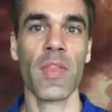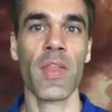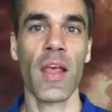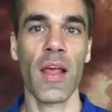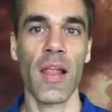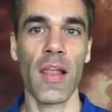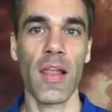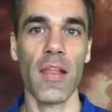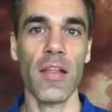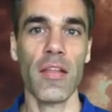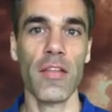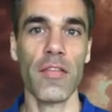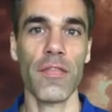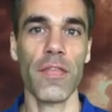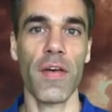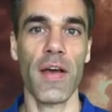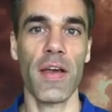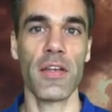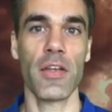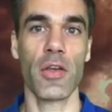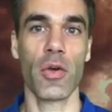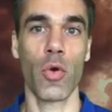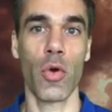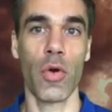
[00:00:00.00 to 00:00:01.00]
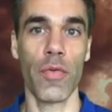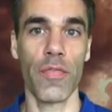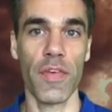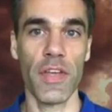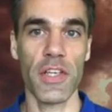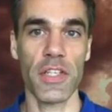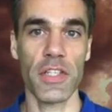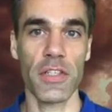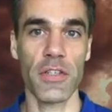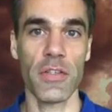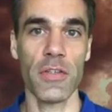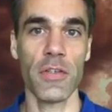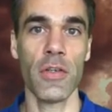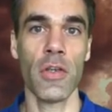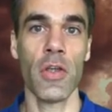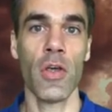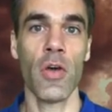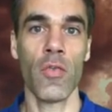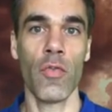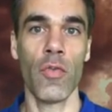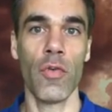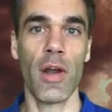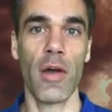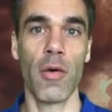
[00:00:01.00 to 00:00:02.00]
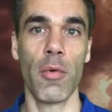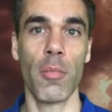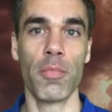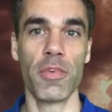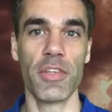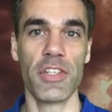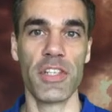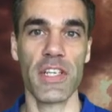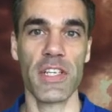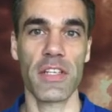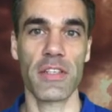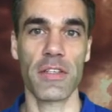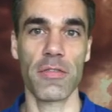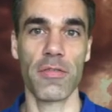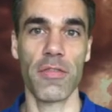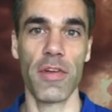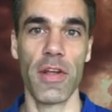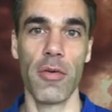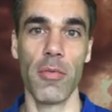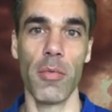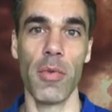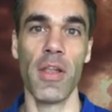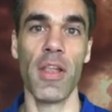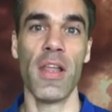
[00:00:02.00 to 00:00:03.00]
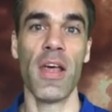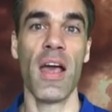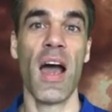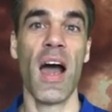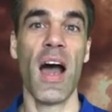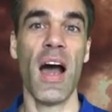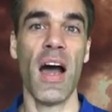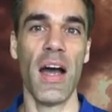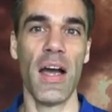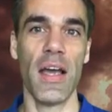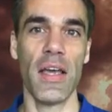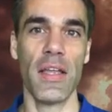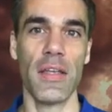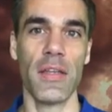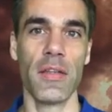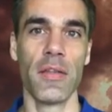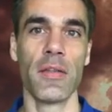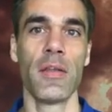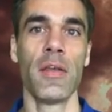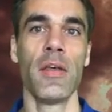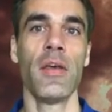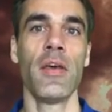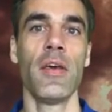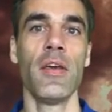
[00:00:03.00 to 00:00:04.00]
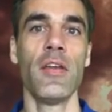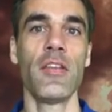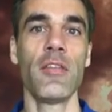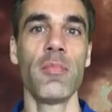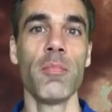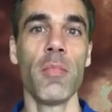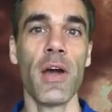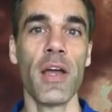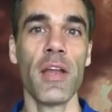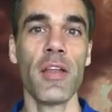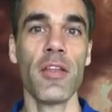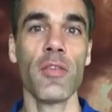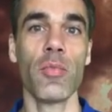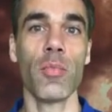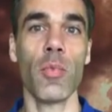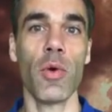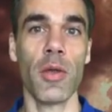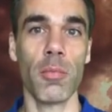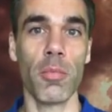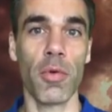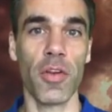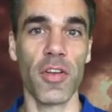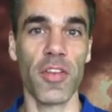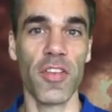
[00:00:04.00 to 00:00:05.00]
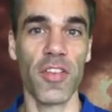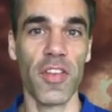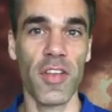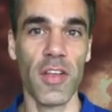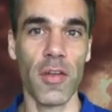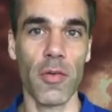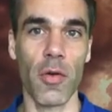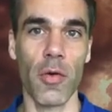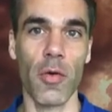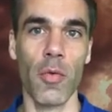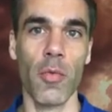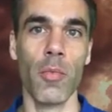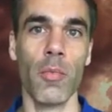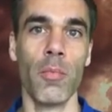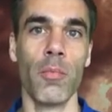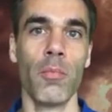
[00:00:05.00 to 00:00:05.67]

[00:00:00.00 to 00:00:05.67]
Let's find the coefficient for our predictor variable, height. It's minus 1.0.